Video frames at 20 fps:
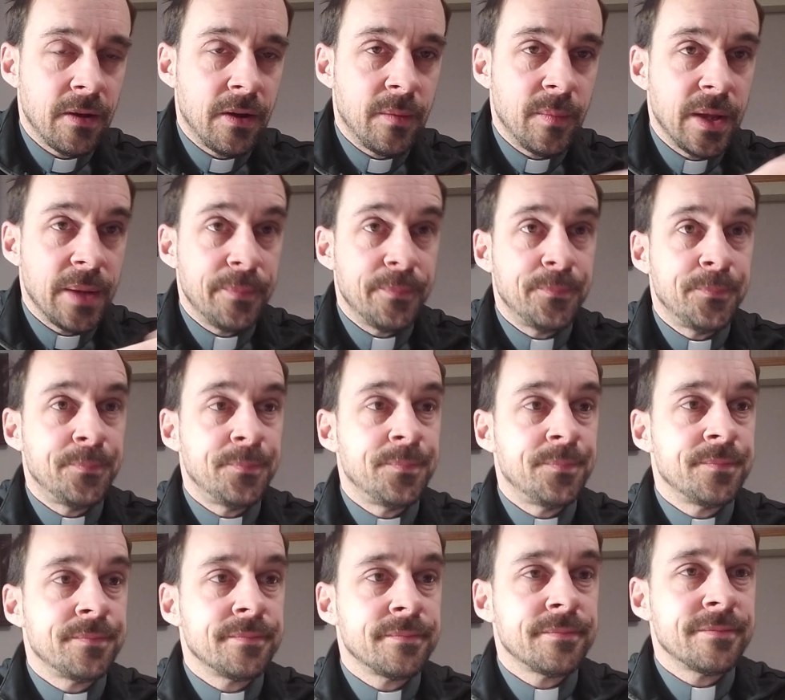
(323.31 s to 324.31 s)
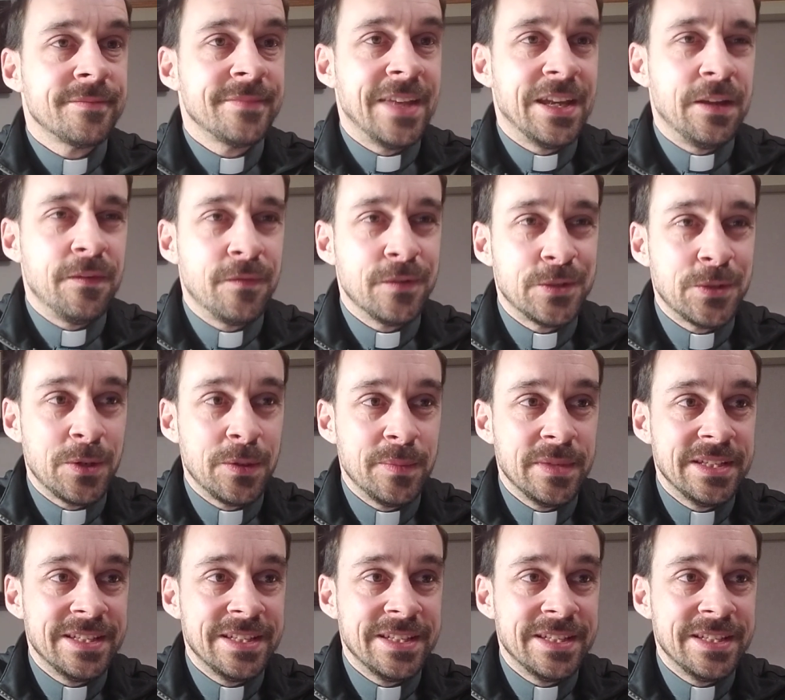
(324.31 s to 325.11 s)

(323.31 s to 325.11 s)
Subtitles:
Amen. Thank you for joining me